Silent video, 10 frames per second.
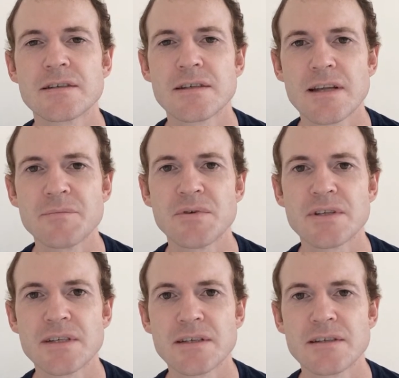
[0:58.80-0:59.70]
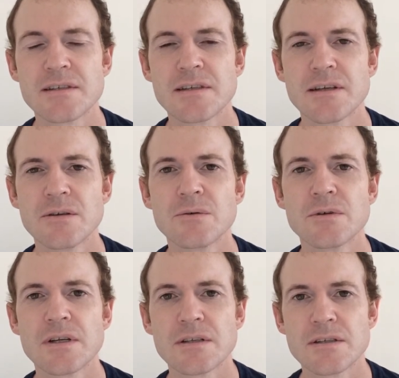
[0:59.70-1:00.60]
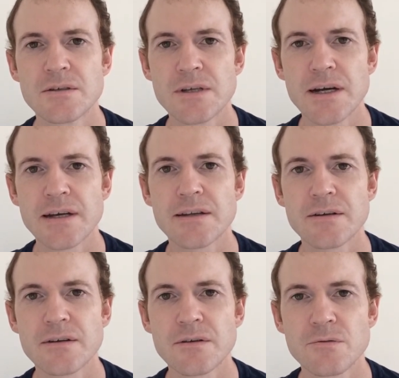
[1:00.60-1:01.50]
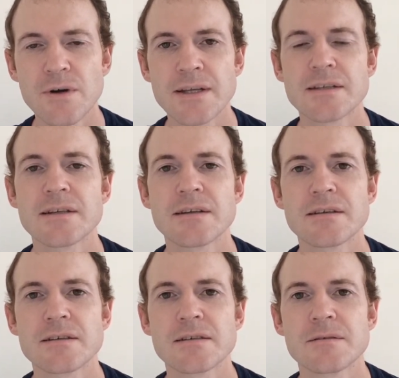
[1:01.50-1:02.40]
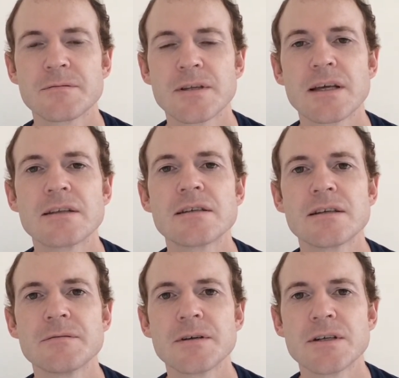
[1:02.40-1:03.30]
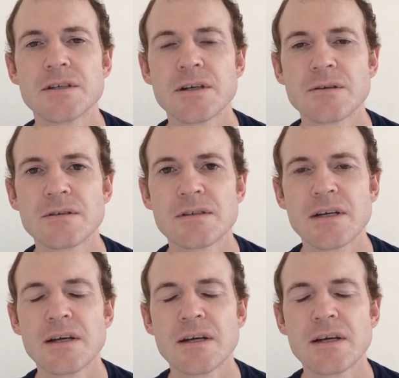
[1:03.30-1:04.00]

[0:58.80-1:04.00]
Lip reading: celebrities in order to gain ratings for their TV shows.